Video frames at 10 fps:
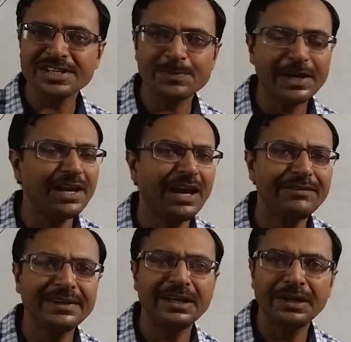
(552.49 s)
just by
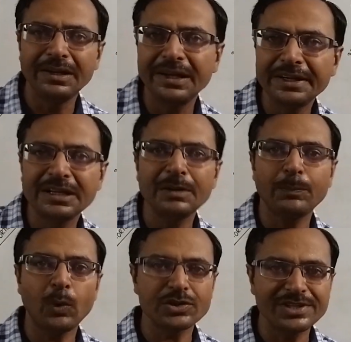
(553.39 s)
having a
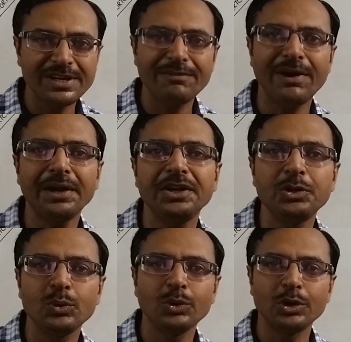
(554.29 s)
little positive
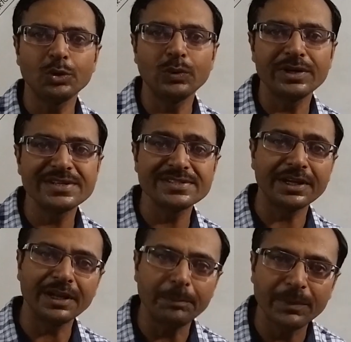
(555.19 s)
attitude towards
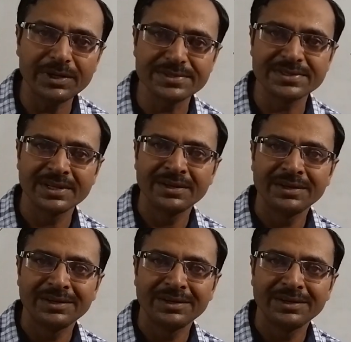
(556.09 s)
the numbers,